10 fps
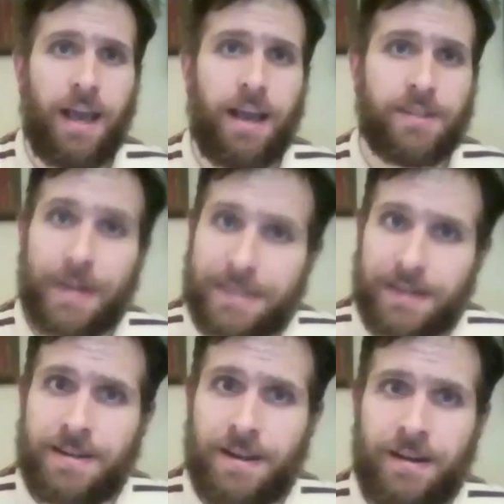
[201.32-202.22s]

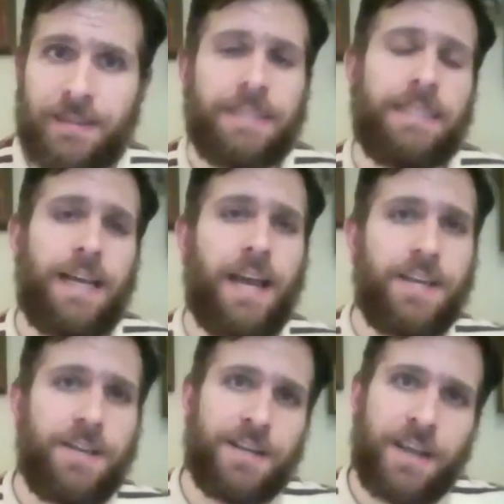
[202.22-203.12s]
Switzerland are.
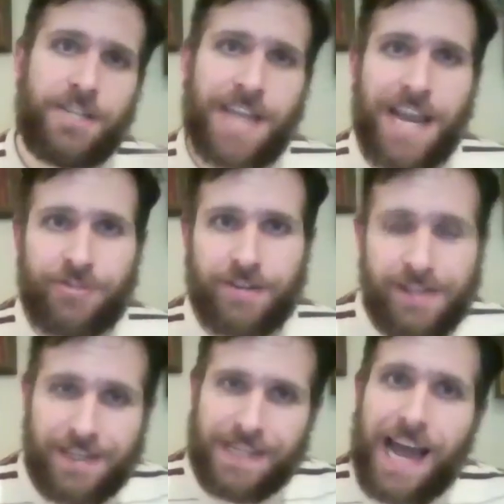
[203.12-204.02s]
You can negotiate entrance
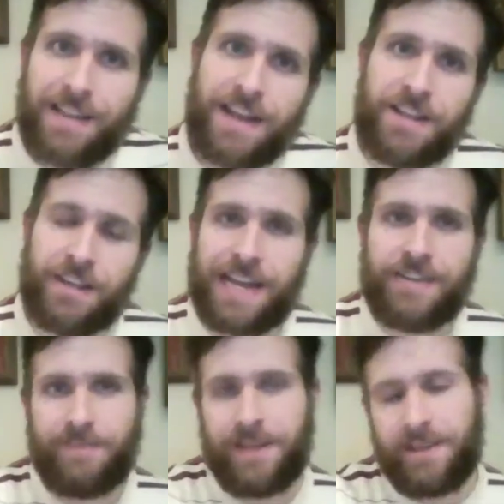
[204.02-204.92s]
into that. Then you
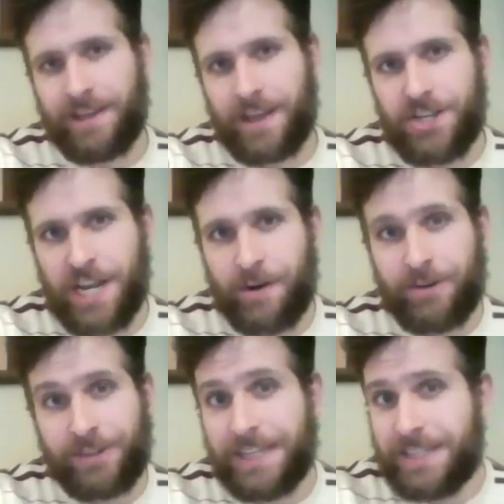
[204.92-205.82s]
can negotiate your
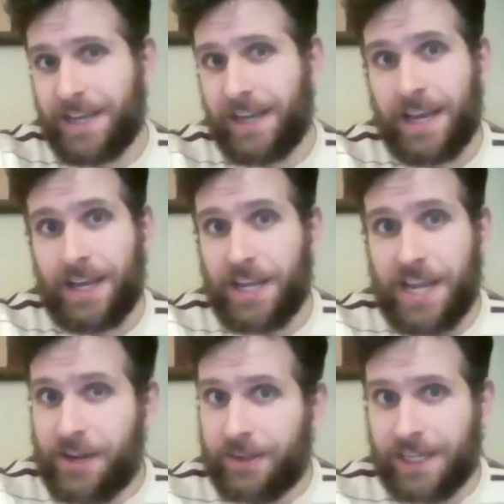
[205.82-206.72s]
entrance into the
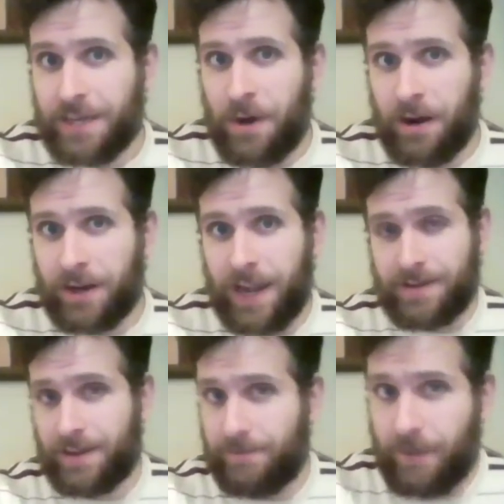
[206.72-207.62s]
EU single
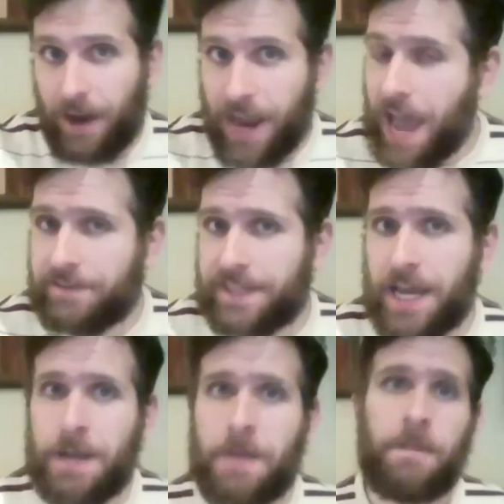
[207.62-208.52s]
market via
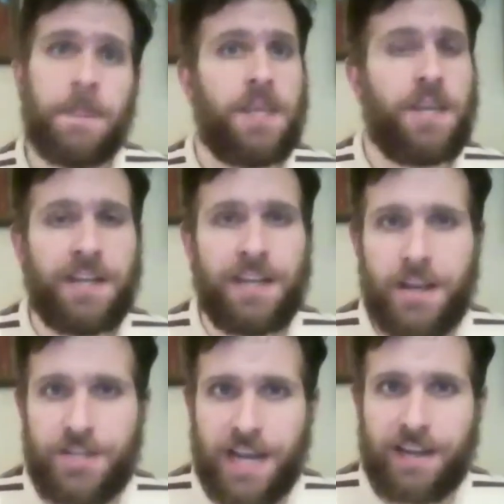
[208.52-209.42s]
EFTA. You can
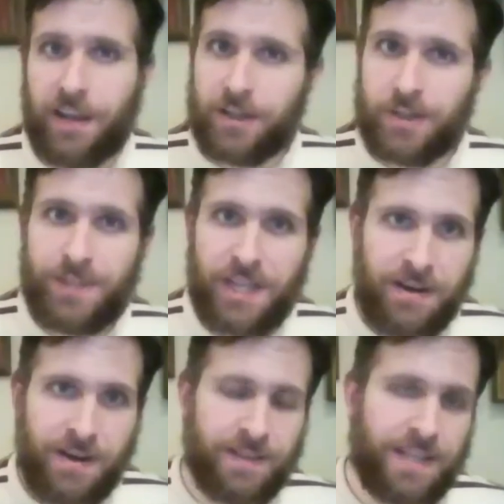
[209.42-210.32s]
negotiate a customs
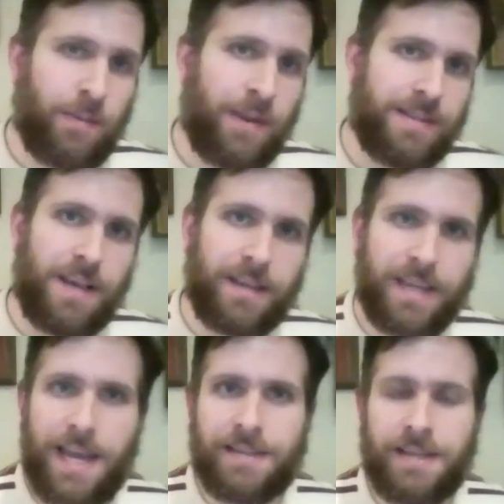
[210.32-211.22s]
union in the same way that
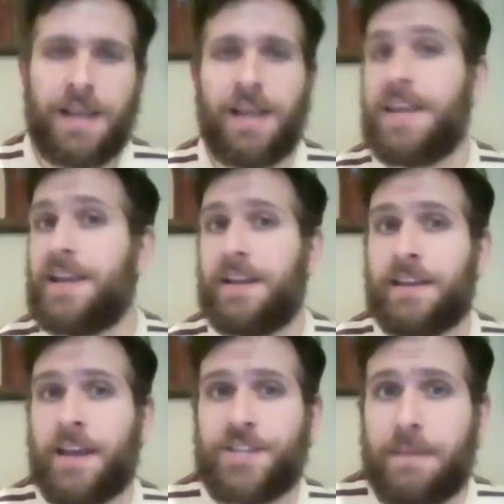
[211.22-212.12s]
Turkey has. You can
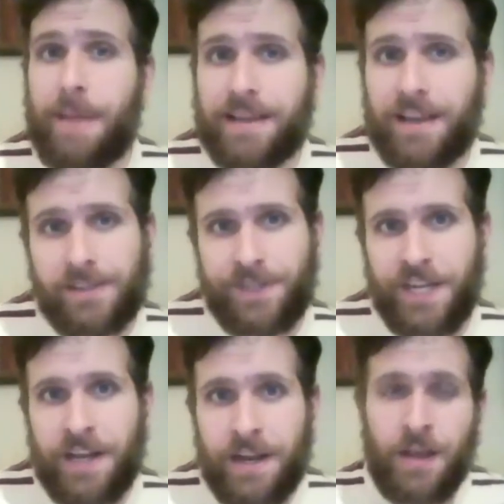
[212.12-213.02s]
negotiate a better customs
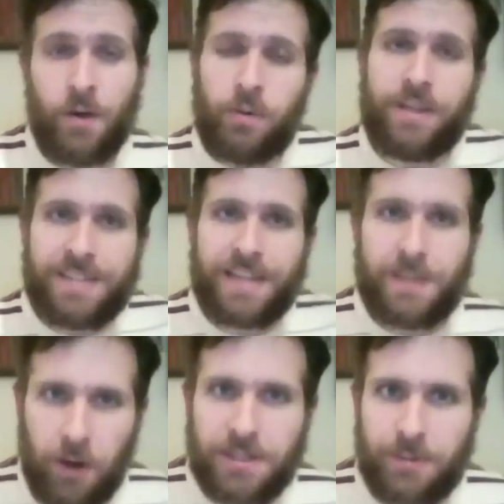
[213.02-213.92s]
union. All these
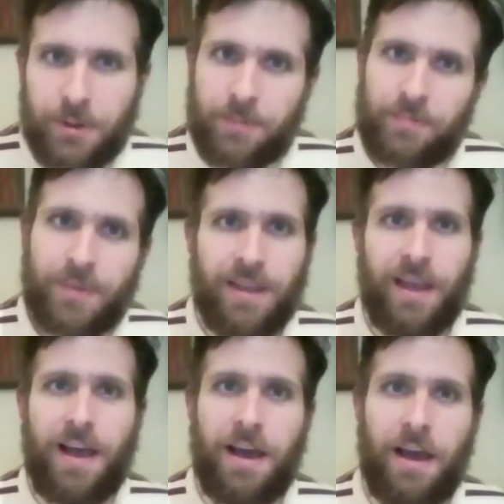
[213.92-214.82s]
things are possible
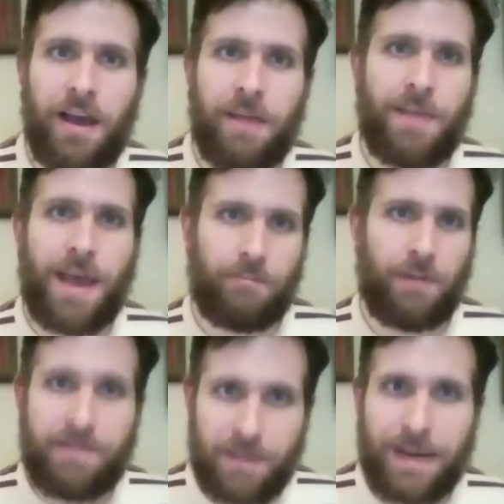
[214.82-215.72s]

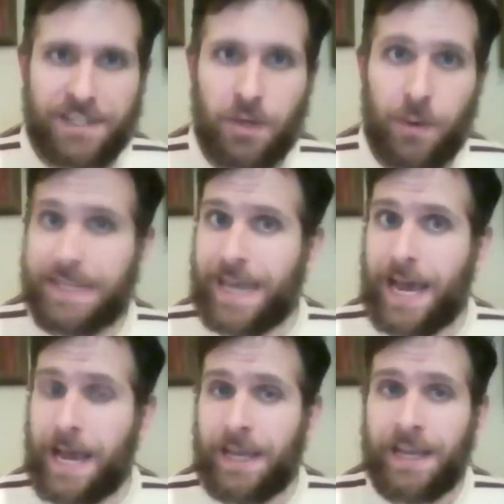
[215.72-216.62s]
if the political will is
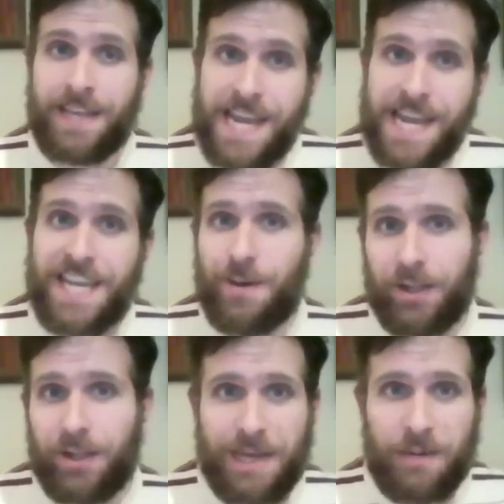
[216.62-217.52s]
there. The EU
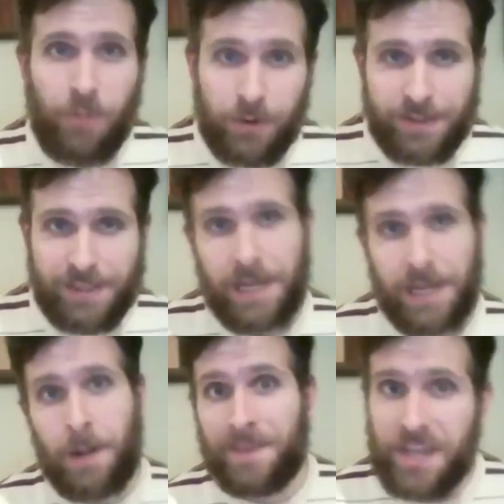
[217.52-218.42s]
ultimately wants
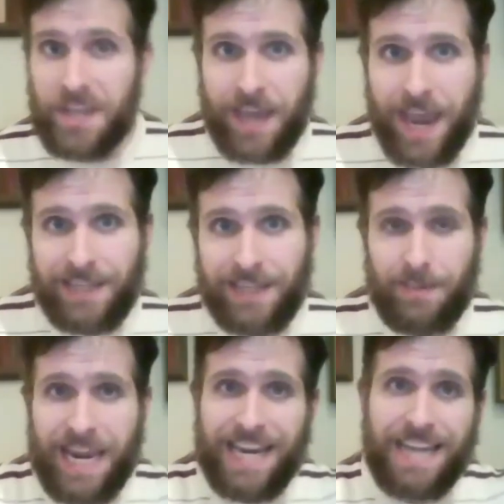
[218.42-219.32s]
the UK to
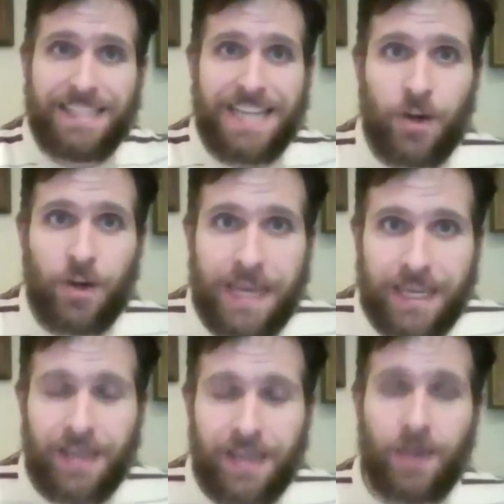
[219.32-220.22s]
be in its
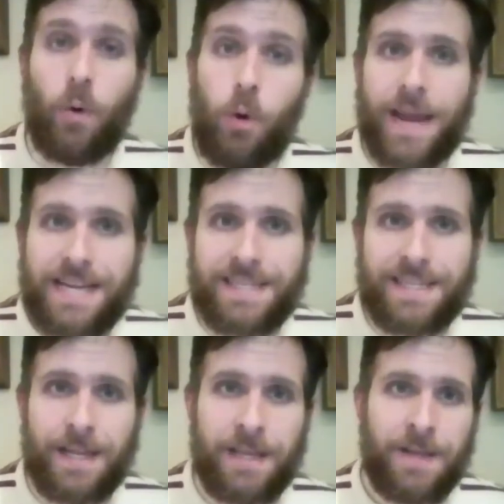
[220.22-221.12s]
economic orbit,
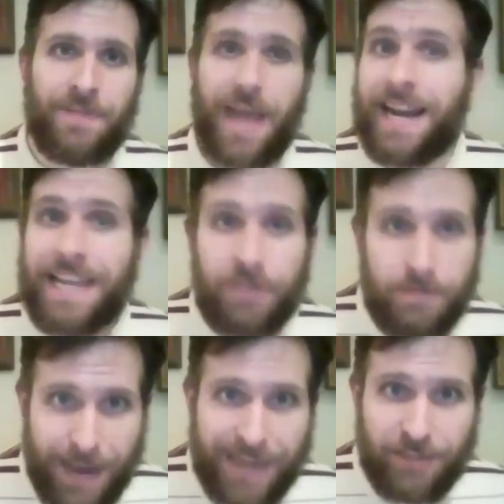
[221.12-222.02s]
and
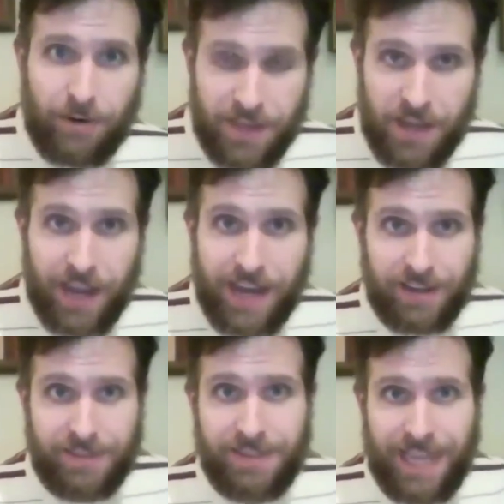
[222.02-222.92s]
even better if the UK
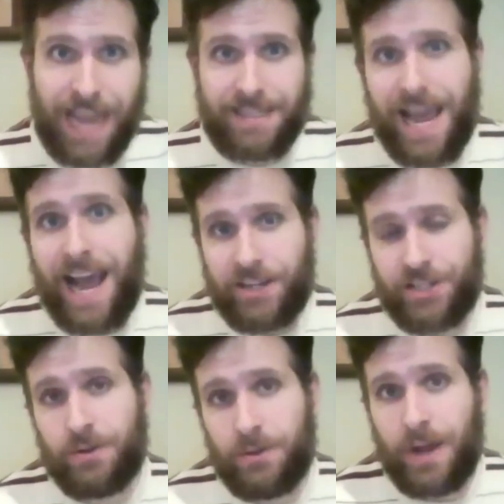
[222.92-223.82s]
doesn't get
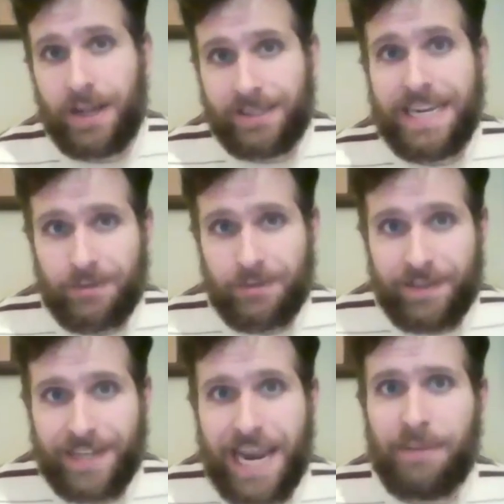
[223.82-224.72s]
a seat
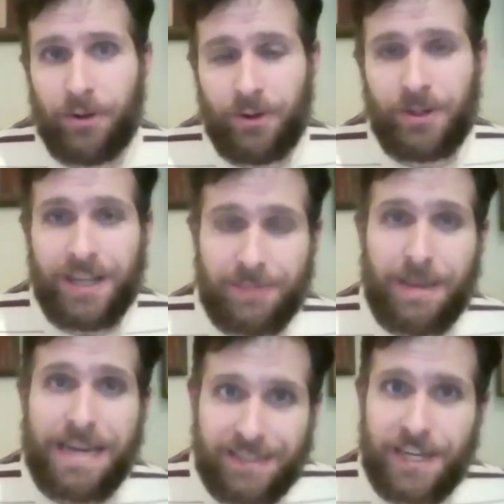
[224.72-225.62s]
around the table to
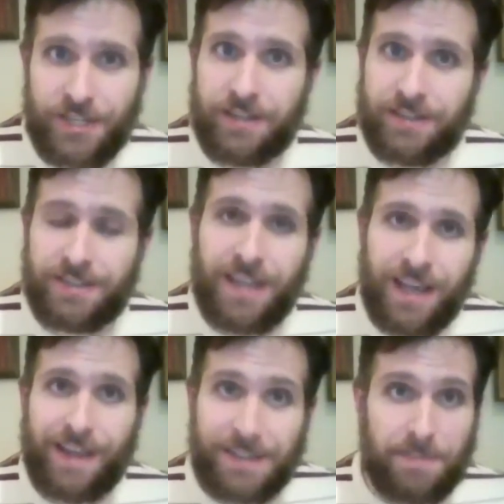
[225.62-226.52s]
make decisions.
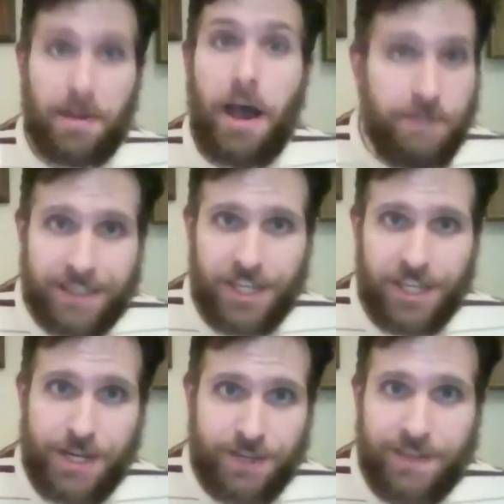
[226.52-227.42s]
That's a perfect
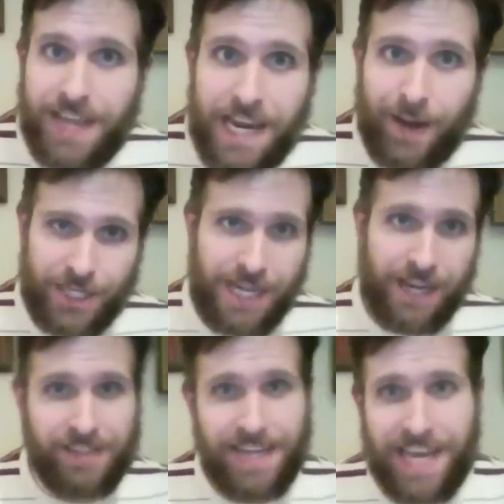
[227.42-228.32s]
situation for the EU, actually,
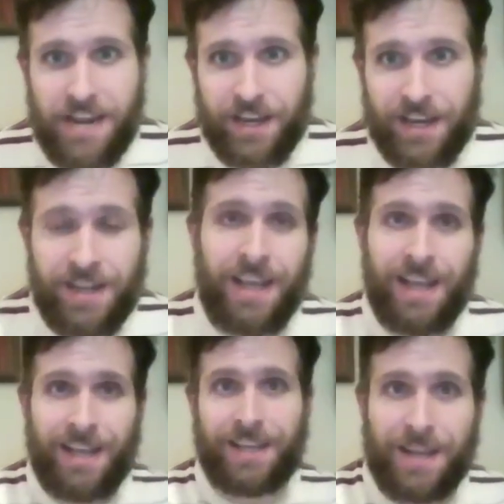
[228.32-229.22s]
because the EU
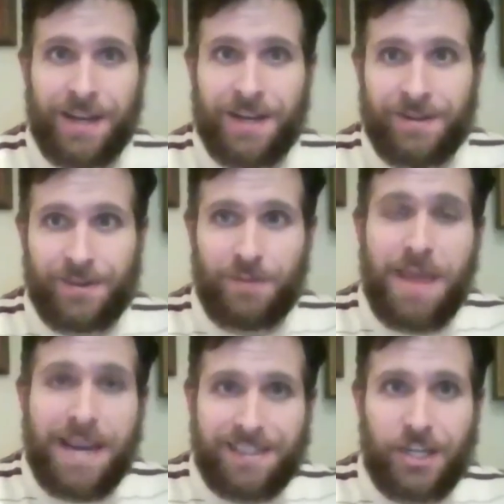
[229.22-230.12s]
can sort of
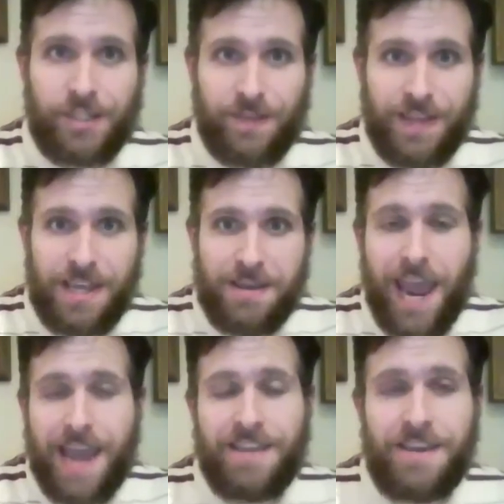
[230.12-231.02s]
make decisions for the UK
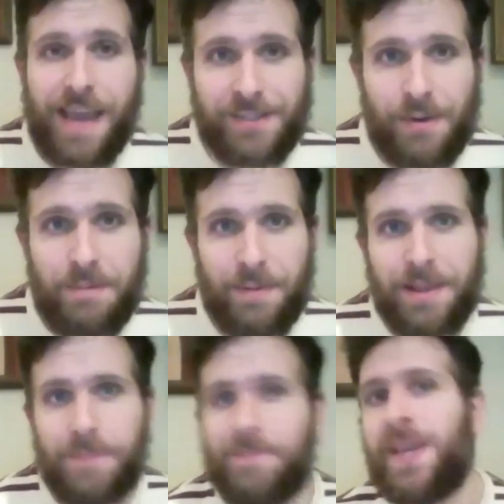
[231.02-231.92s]
and the UK has to
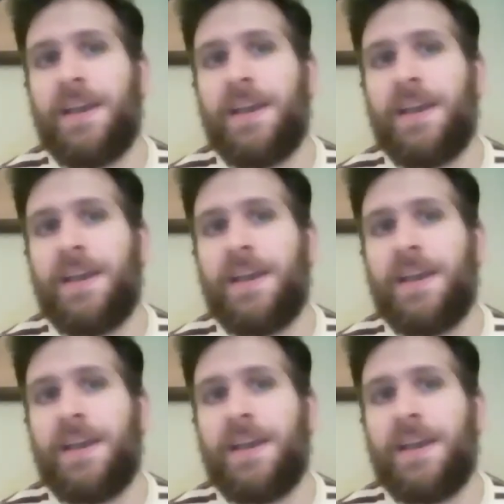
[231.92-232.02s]
implement them.